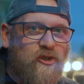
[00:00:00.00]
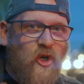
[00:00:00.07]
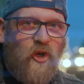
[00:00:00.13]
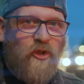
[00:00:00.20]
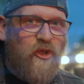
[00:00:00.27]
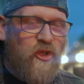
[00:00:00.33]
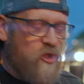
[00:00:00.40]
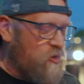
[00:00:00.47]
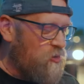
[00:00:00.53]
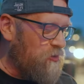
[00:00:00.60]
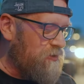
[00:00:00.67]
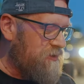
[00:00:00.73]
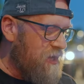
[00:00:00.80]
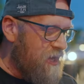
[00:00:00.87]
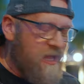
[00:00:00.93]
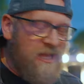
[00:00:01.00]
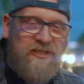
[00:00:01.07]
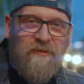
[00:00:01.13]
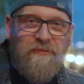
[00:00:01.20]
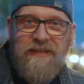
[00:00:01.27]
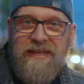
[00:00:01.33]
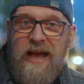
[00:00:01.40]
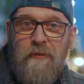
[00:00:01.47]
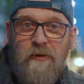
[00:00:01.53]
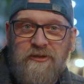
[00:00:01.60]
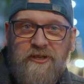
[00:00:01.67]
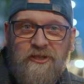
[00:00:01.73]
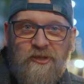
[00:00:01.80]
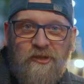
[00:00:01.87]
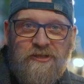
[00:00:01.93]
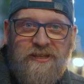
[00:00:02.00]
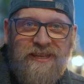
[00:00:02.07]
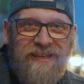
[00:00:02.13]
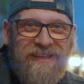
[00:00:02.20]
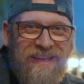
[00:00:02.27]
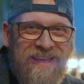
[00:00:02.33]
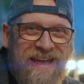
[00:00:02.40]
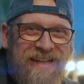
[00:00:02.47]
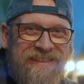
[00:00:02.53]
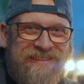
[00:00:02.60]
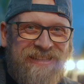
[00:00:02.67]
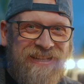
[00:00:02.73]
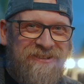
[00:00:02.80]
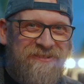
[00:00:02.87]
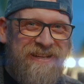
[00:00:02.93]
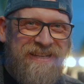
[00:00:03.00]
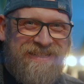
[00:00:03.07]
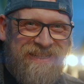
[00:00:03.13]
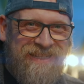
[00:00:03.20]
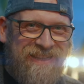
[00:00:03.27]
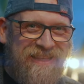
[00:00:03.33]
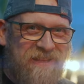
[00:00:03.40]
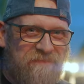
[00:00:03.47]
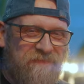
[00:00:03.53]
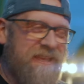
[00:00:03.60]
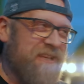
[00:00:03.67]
don't use, and something I wasn't using until recently.